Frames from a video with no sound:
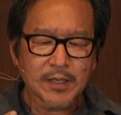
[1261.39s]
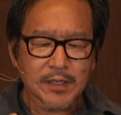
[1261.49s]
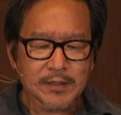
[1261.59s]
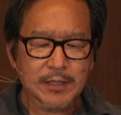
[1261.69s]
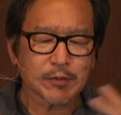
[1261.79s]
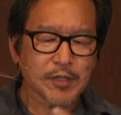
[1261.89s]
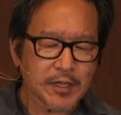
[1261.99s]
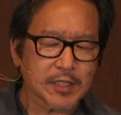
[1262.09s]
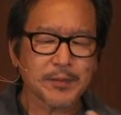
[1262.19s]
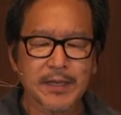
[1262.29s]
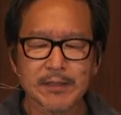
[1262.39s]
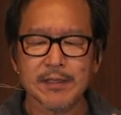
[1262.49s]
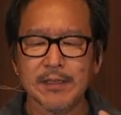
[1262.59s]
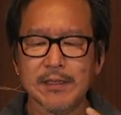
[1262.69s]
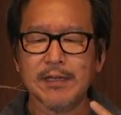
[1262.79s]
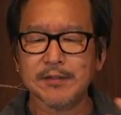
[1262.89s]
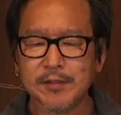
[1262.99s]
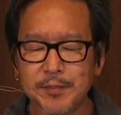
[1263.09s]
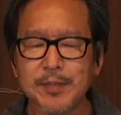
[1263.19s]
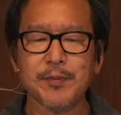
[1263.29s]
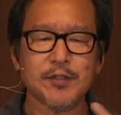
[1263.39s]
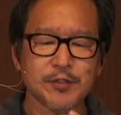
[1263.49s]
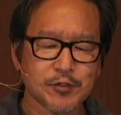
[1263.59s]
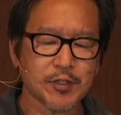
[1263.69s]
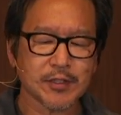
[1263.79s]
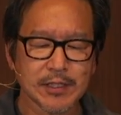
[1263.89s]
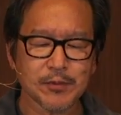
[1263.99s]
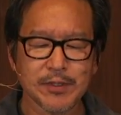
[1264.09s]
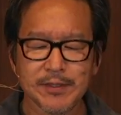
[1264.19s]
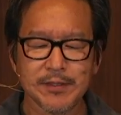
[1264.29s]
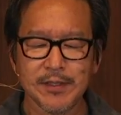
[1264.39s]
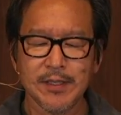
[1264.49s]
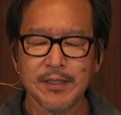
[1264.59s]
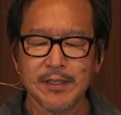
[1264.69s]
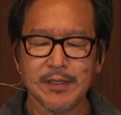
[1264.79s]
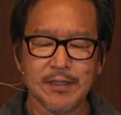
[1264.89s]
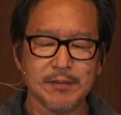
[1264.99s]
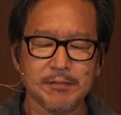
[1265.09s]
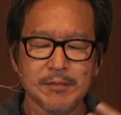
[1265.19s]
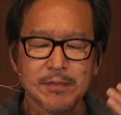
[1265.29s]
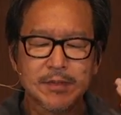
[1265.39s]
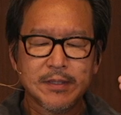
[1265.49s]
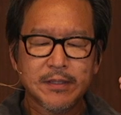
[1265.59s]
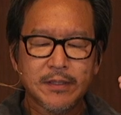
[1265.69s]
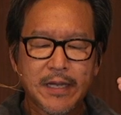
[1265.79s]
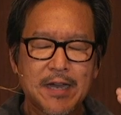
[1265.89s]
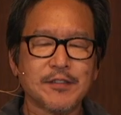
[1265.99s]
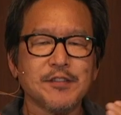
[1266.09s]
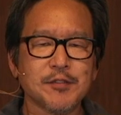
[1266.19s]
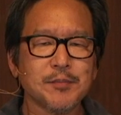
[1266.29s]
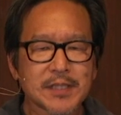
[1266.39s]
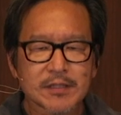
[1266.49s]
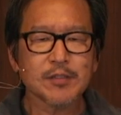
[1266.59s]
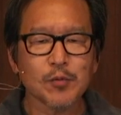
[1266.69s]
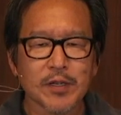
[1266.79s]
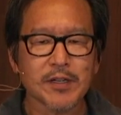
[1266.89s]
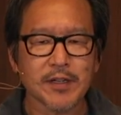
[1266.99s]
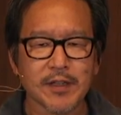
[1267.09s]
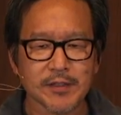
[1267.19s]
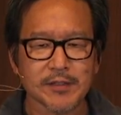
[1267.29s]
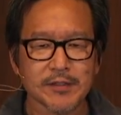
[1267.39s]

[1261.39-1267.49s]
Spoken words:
they were talking about how some people are struggling with how to submit to one another.